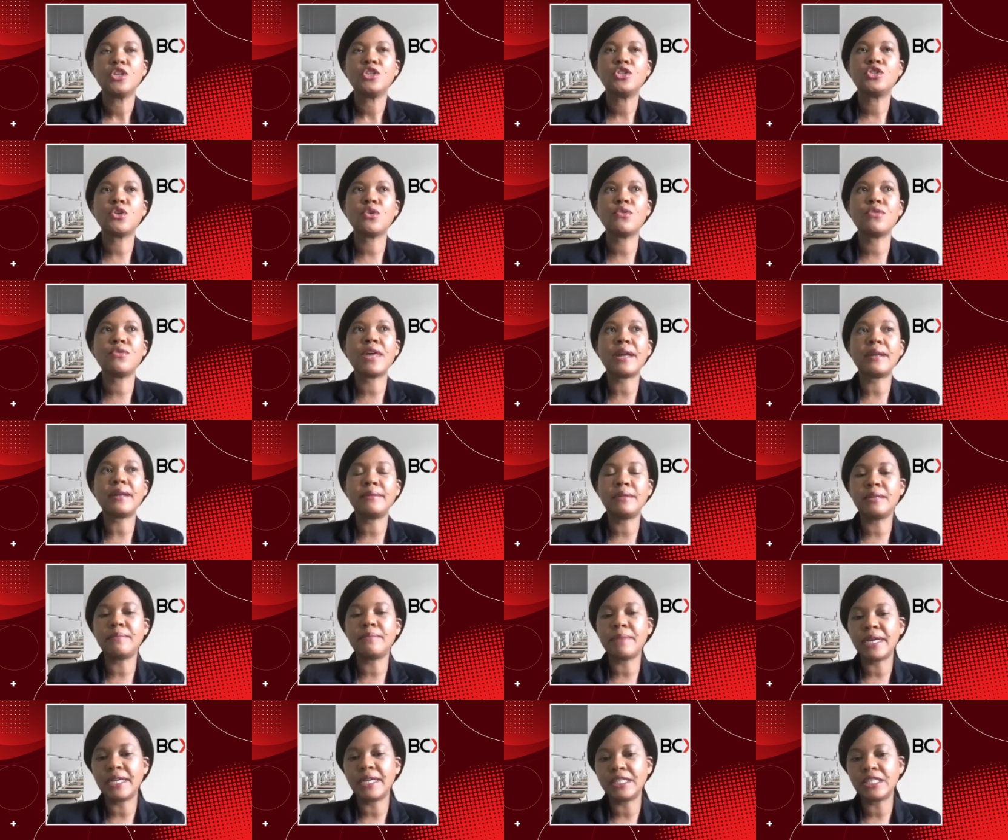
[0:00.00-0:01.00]
So that
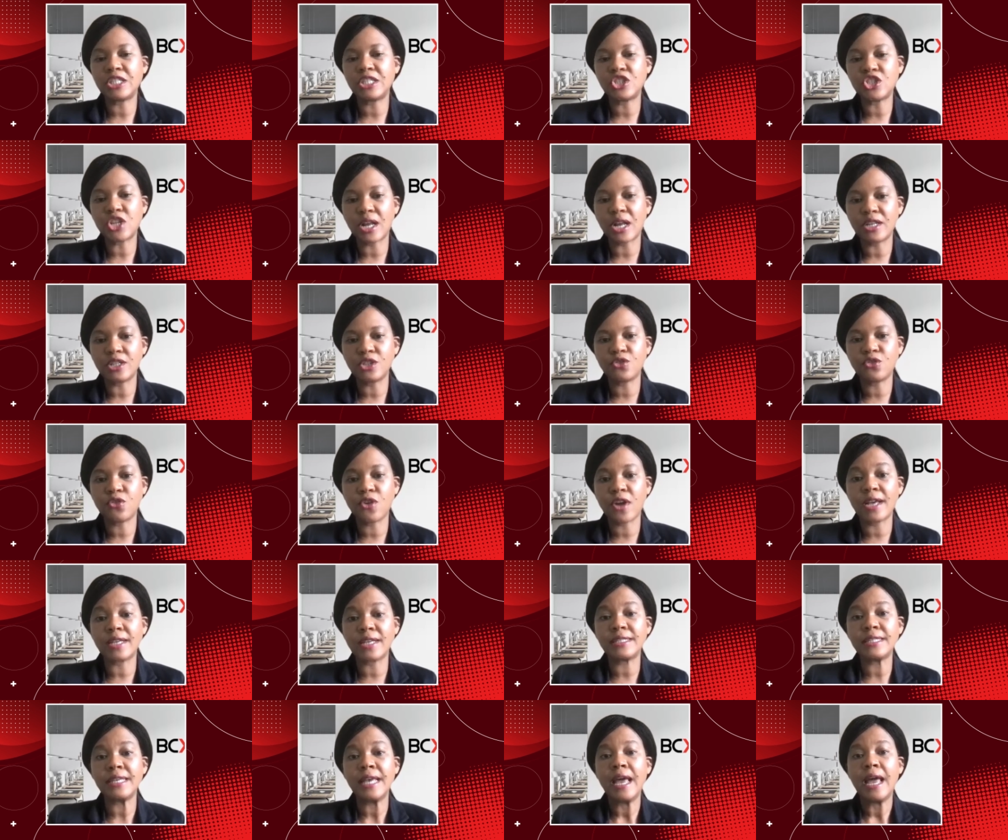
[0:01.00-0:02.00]
remains a challenge for
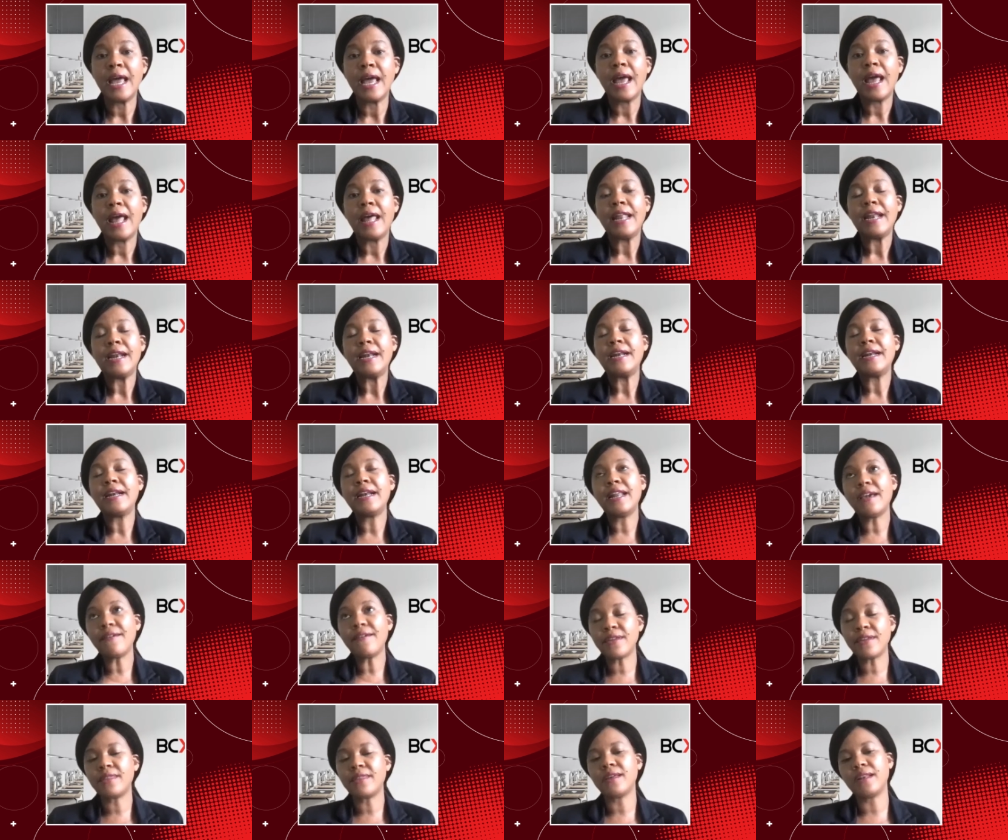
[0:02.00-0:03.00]
us.
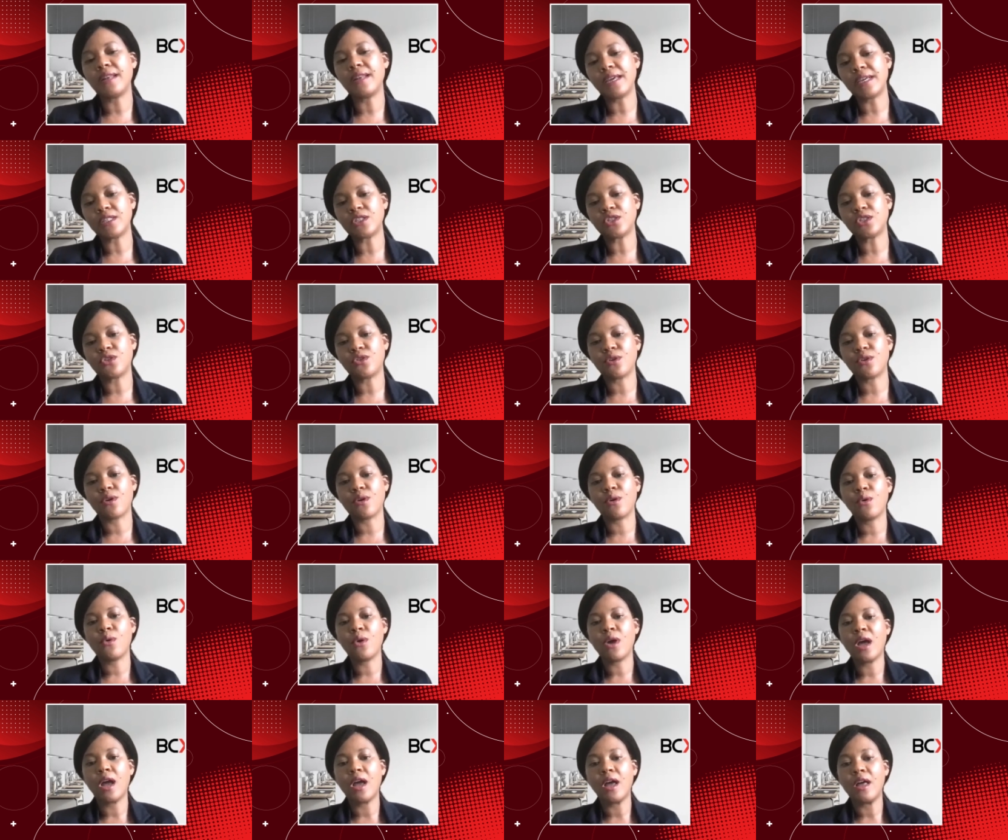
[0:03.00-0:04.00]
Nevertheless,
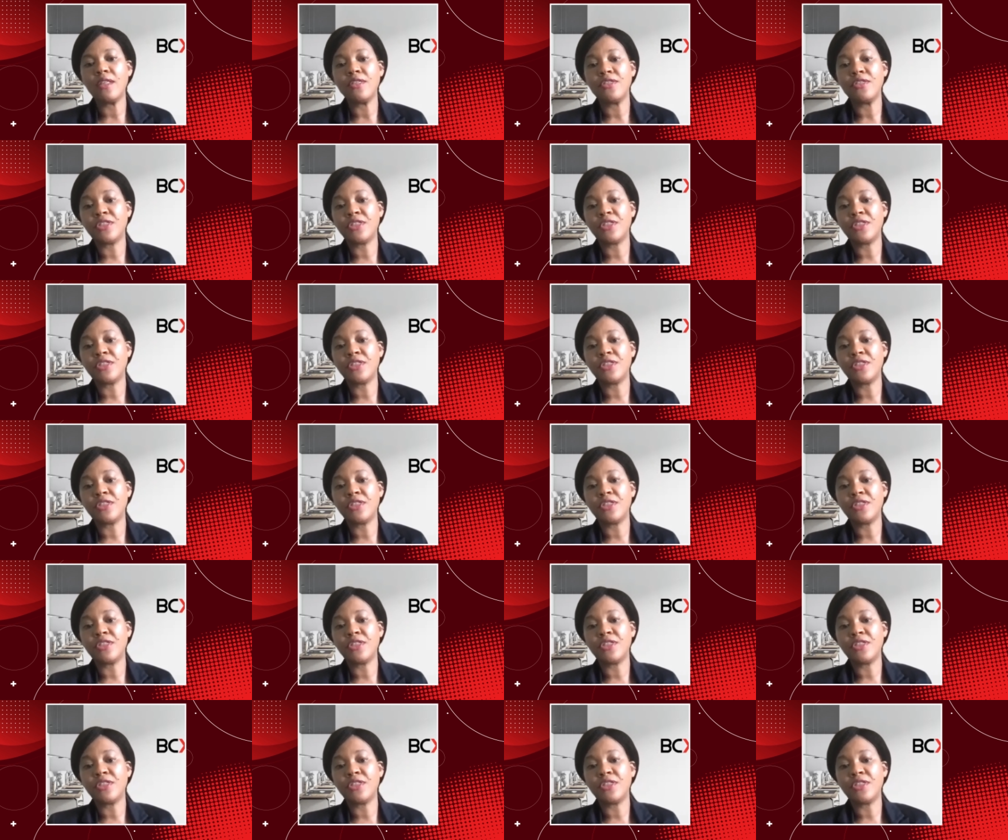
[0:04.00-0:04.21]
though,